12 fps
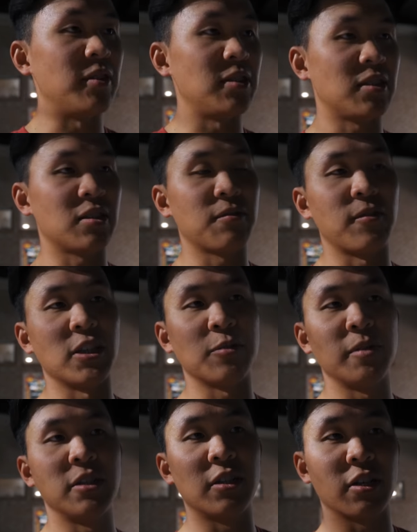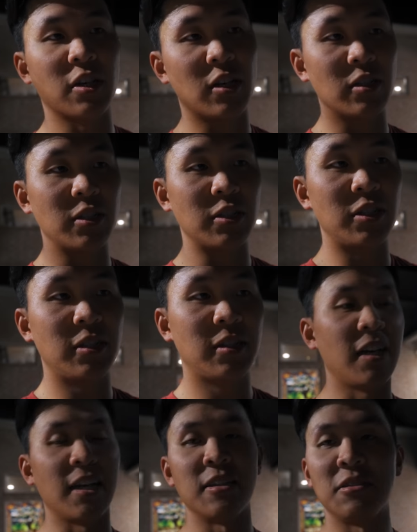Ever since freshman year of college
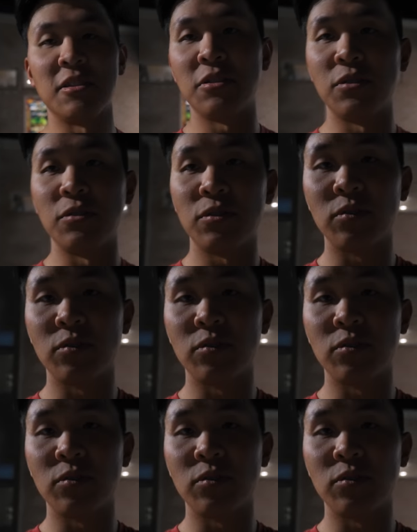at the D2